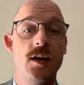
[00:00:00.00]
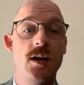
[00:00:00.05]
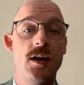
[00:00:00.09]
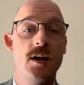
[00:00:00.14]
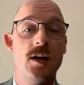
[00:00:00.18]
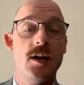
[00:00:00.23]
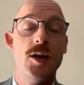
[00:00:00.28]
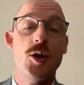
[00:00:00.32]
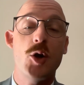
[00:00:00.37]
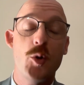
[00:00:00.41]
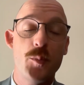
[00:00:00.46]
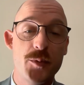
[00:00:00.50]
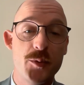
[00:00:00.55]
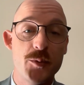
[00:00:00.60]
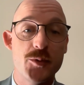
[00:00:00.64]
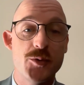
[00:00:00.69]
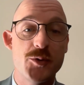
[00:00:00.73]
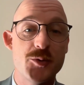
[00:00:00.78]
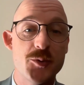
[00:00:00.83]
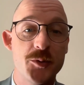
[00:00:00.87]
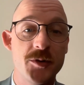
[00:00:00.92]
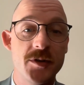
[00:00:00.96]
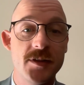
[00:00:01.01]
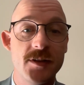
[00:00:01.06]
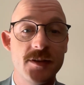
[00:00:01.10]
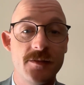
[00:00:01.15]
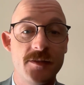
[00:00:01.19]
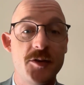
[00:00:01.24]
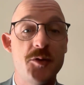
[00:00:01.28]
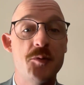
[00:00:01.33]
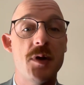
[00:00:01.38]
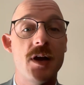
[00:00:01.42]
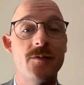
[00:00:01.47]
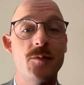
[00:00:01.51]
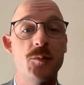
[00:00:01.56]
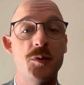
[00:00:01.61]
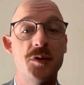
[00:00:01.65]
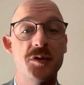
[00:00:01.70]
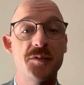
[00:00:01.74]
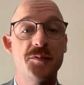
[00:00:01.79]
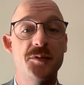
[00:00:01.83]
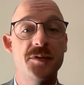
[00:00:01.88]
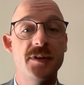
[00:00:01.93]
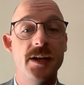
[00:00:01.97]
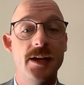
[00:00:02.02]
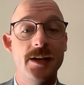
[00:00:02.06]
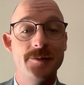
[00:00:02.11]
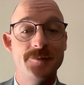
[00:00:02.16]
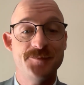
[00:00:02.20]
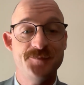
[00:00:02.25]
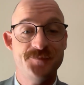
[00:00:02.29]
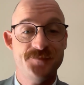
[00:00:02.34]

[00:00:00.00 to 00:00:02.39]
I hope you enjoyed it and you have a wonderful day.